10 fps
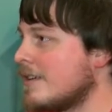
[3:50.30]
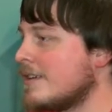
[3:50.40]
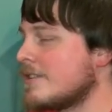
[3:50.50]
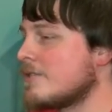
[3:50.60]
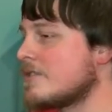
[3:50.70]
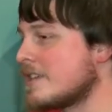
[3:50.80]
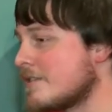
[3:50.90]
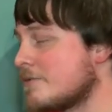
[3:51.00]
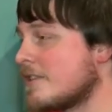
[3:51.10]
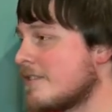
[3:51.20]
so it
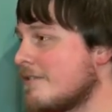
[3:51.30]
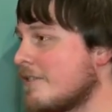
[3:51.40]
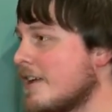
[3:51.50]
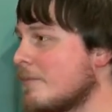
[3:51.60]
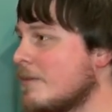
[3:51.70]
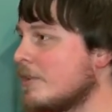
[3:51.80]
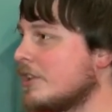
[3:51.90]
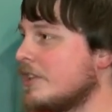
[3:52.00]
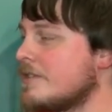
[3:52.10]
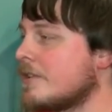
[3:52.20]
does run in the family, but
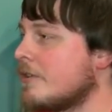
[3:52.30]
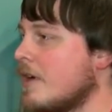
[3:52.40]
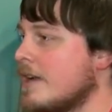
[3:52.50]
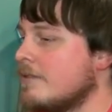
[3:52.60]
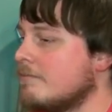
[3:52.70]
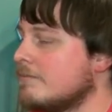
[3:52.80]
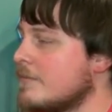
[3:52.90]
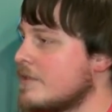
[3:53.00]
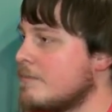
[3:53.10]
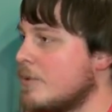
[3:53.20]
she's a great
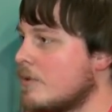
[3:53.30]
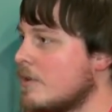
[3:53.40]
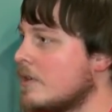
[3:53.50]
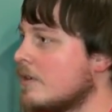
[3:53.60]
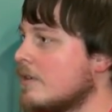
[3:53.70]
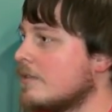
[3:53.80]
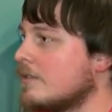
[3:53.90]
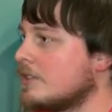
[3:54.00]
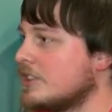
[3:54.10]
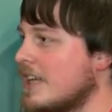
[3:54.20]
support.
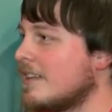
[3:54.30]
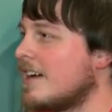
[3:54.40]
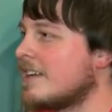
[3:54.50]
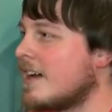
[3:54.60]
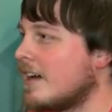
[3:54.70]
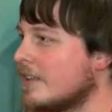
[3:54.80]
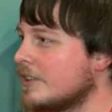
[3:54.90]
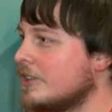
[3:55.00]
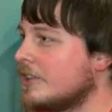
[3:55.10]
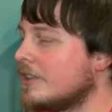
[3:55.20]
She's got a lot of
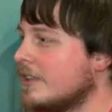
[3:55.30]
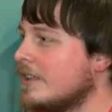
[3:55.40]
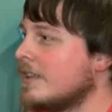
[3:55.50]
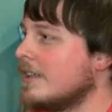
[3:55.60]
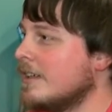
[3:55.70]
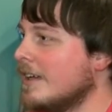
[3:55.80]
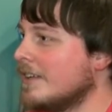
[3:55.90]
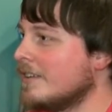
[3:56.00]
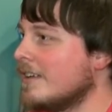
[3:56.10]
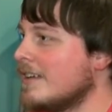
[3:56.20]
knowledge.
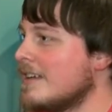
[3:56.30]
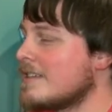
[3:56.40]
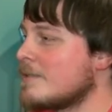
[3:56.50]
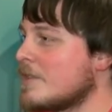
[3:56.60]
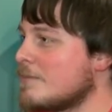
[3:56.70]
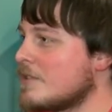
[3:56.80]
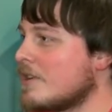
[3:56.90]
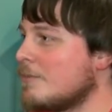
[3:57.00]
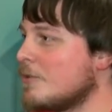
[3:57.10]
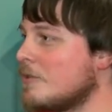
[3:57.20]
And sometimes I'll
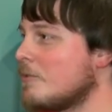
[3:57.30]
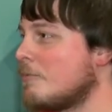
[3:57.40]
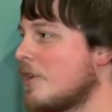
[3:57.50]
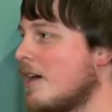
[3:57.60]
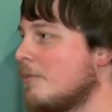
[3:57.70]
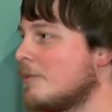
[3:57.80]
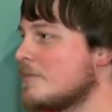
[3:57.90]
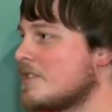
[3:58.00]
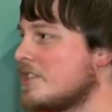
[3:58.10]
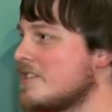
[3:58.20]
come to her with
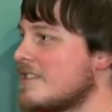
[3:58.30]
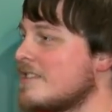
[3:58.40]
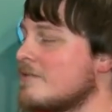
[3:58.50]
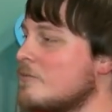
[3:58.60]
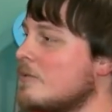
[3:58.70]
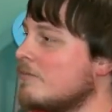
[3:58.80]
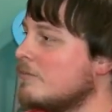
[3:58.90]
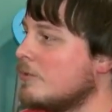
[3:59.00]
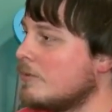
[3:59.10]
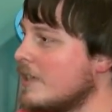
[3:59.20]
problems, and she says, Well,
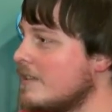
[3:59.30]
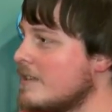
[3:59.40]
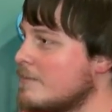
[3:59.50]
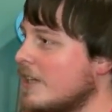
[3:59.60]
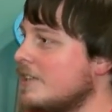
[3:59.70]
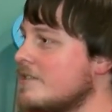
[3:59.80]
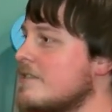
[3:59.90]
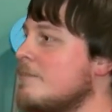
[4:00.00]
read these pages of the